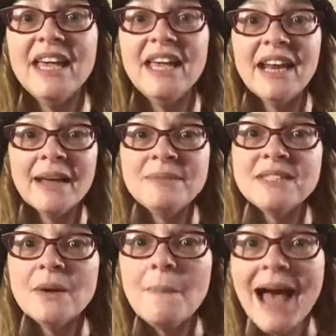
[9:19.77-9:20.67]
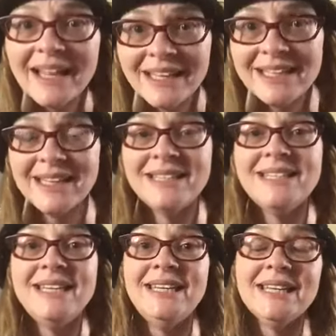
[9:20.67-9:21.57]
And I'm still back in
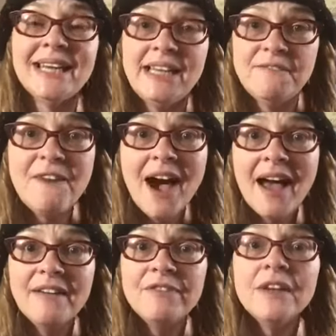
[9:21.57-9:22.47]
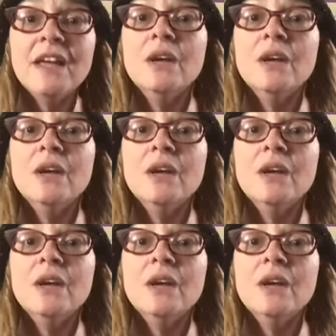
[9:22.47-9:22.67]
1995